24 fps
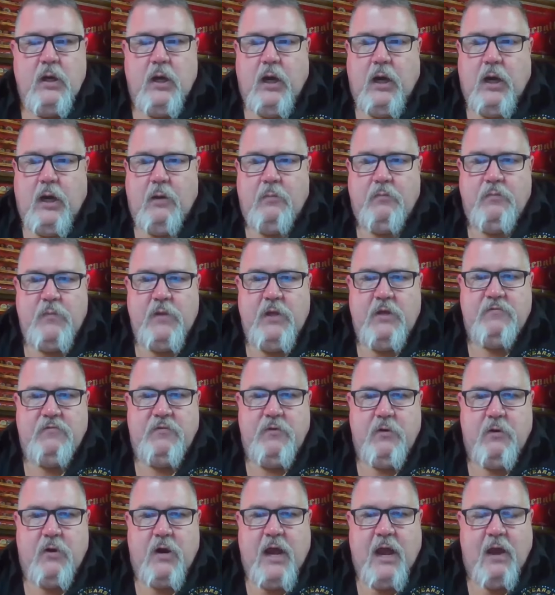Um, if
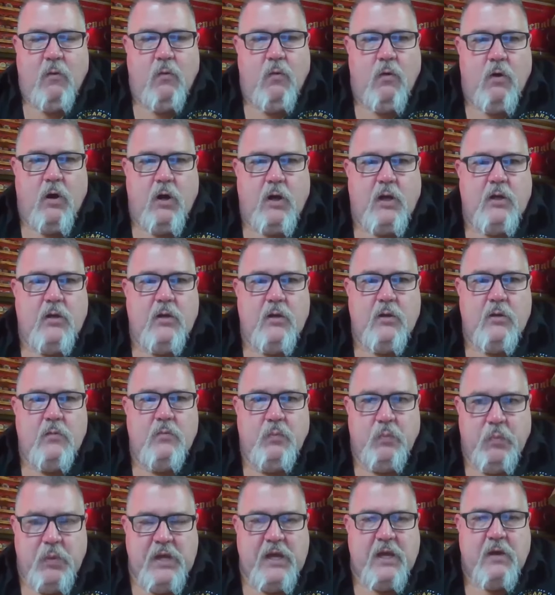you're at work,
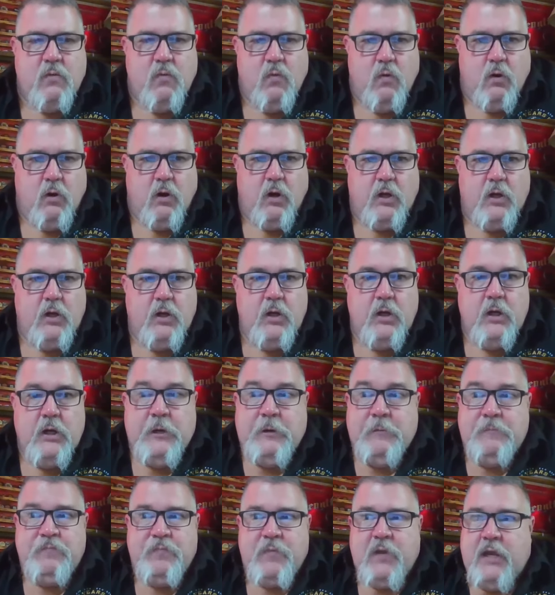be at work.
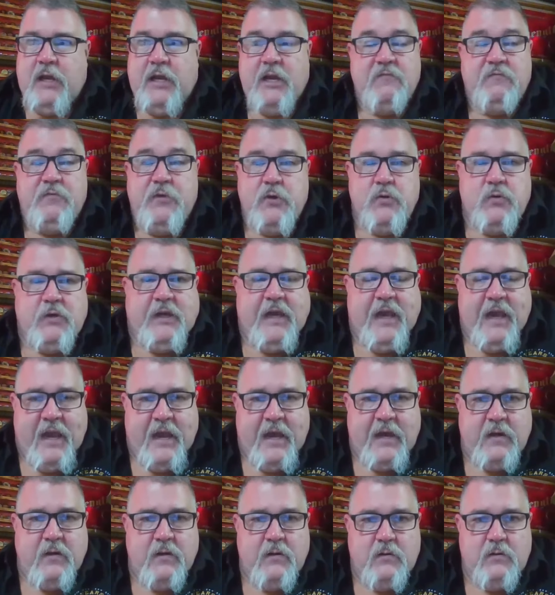And if you
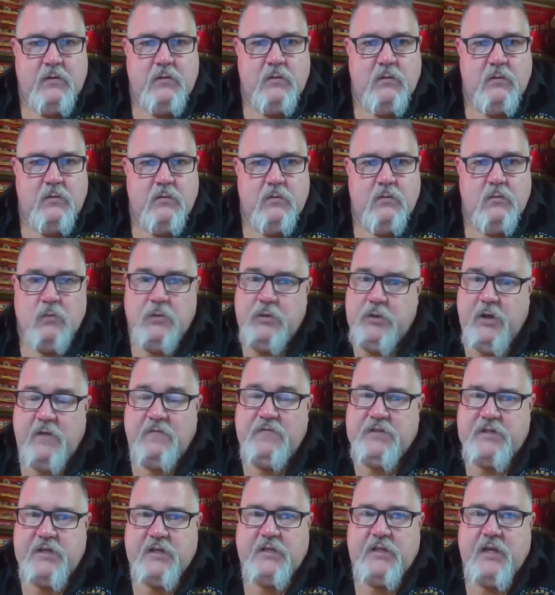can't, well, you
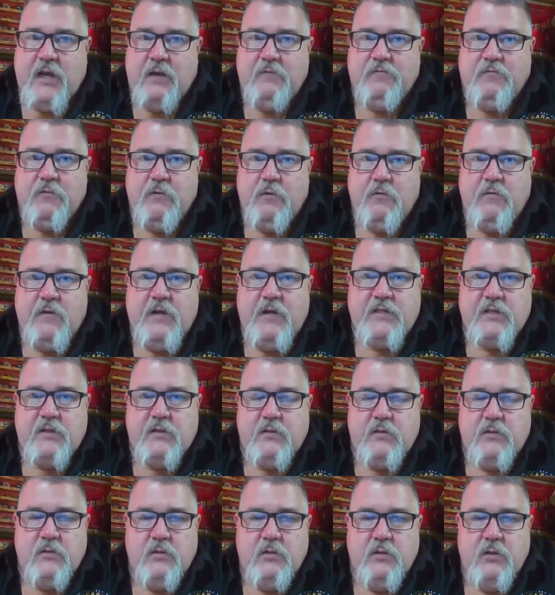have sick time for a
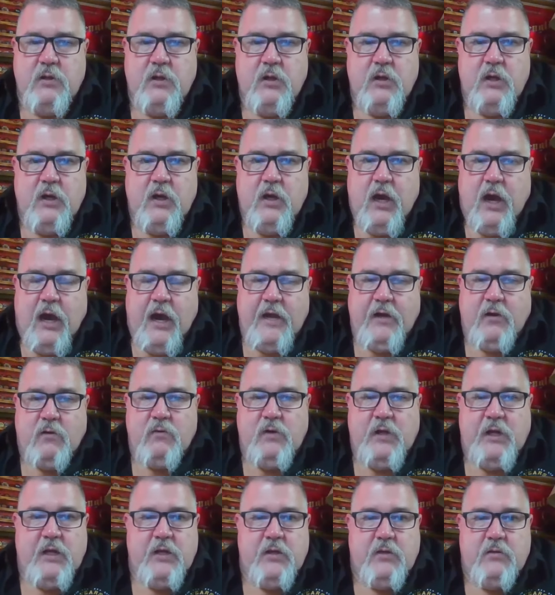reason. I
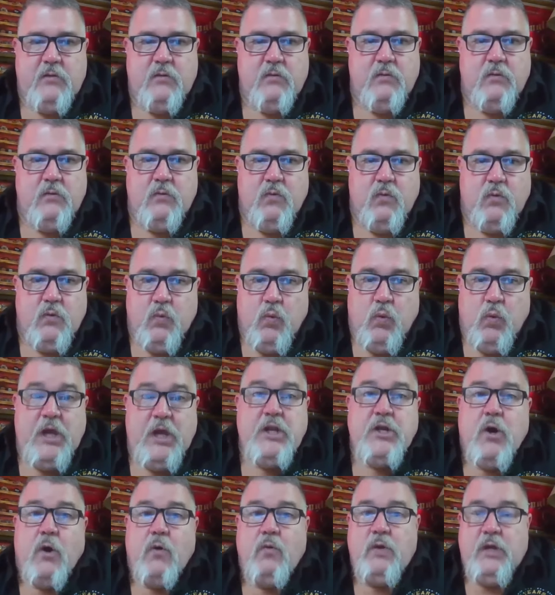don't need, we
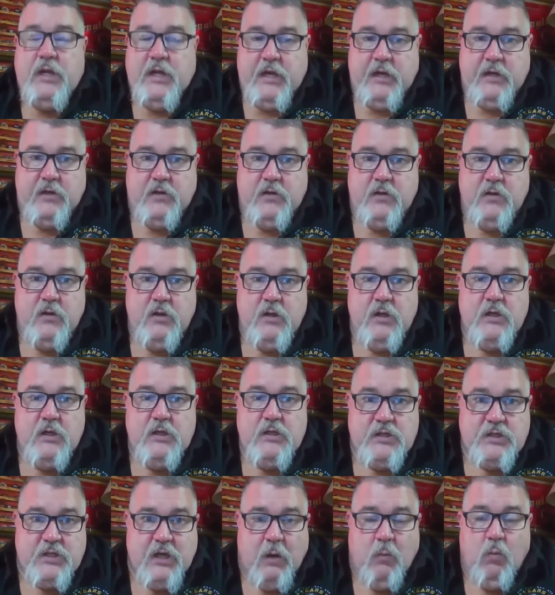don't need
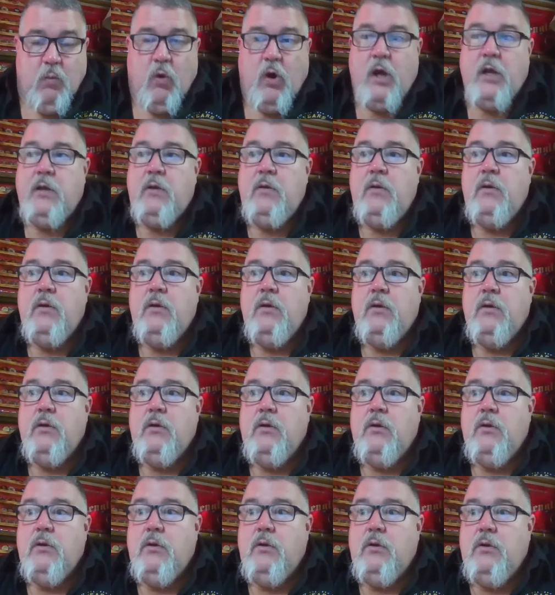someone
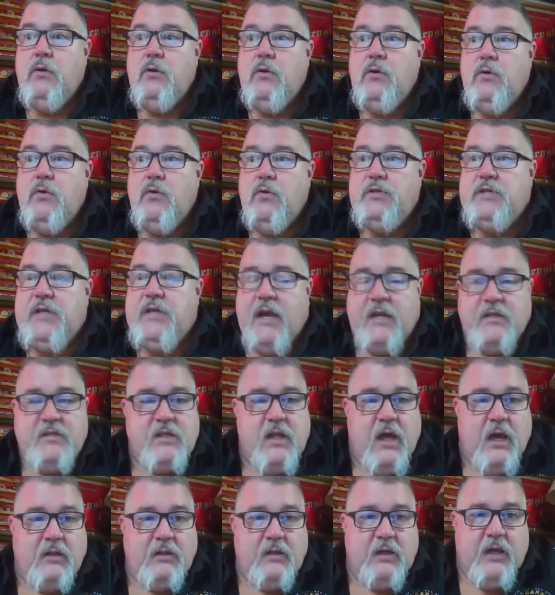whose head's
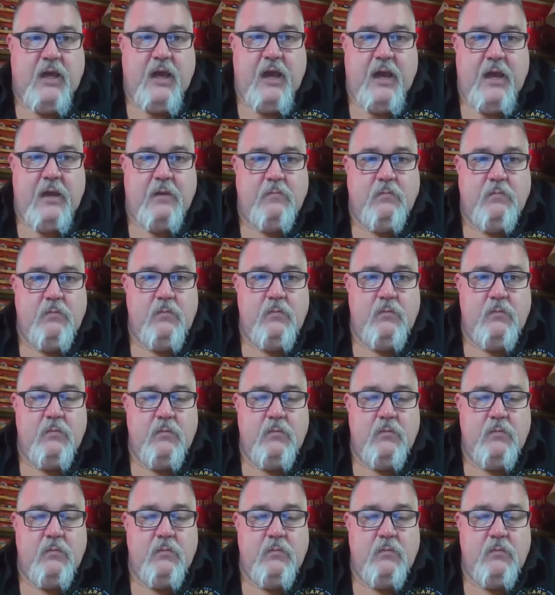not in the game